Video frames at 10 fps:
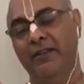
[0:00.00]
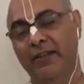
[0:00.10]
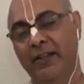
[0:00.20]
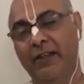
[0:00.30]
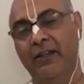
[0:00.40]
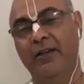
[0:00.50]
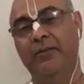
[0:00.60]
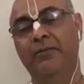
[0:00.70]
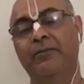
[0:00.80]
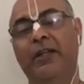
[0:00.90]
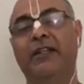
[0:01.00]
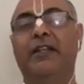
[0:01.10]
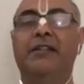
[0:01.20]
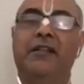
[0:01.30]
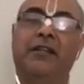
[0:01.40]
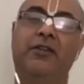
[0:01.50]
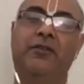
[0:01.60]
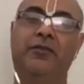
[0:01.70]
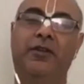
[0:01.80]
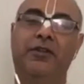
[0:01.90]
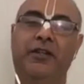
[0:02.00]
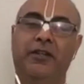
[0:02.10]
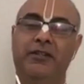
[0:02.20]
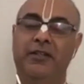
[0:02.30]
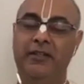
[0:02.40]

they come and take shelter of Lord Shri Krishna.